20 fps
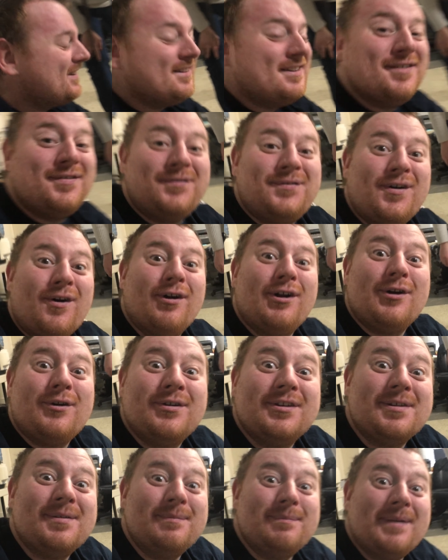the photo
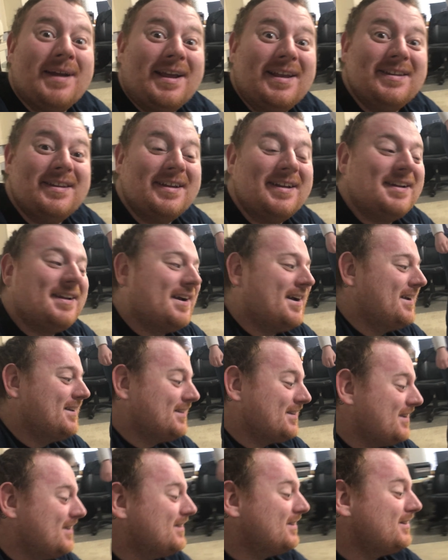was amazing,
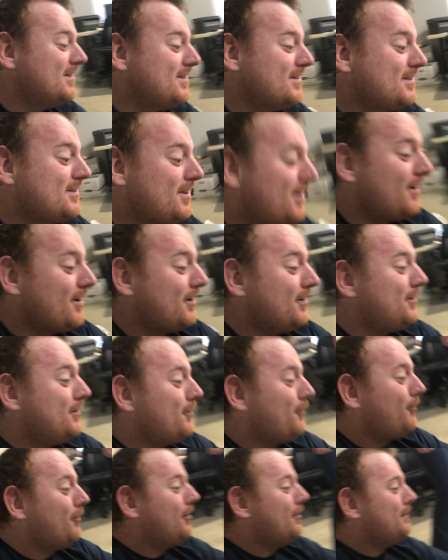guys. Isn't this dog
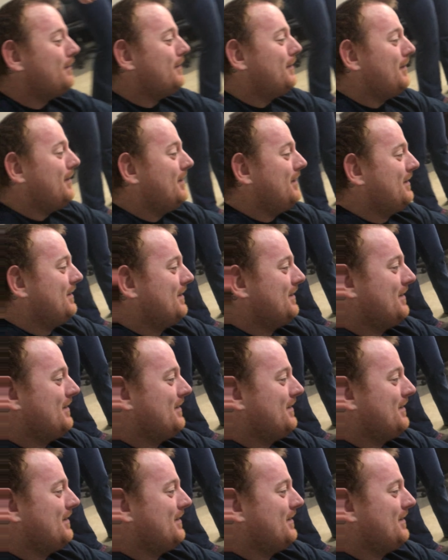adorable?